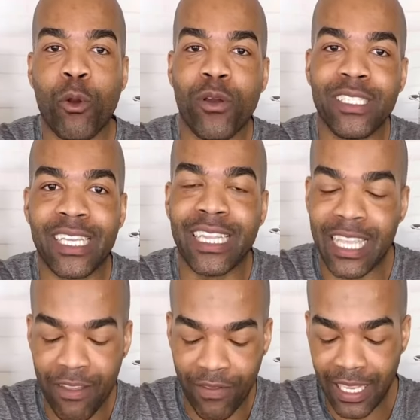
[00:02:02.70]
going to
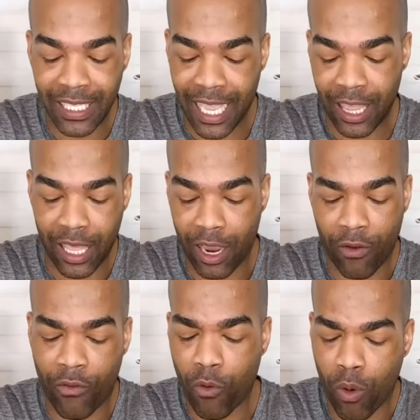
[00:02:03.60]
leave these in there
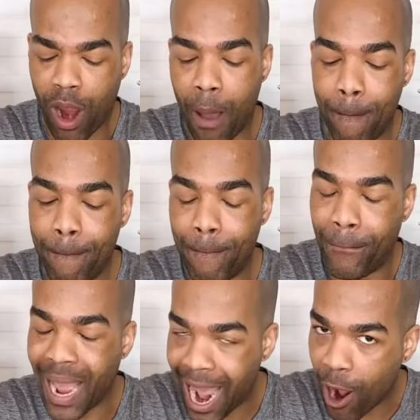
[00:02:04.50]
for
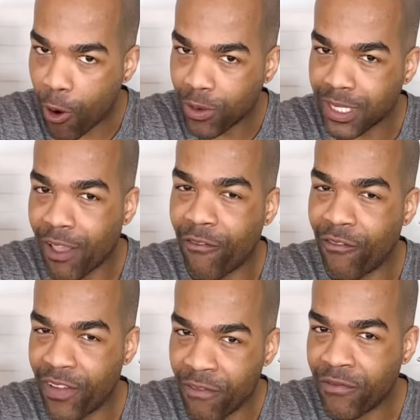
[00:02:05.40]
about
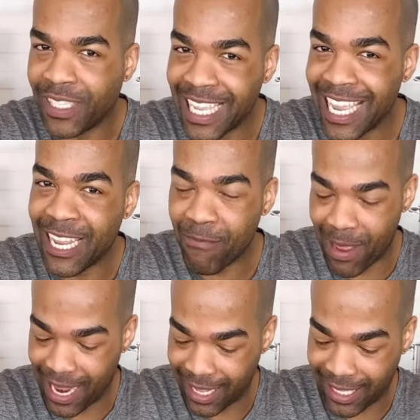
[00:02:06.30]
15
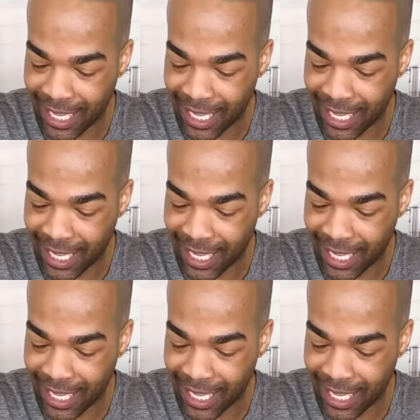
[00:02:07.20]
minutes.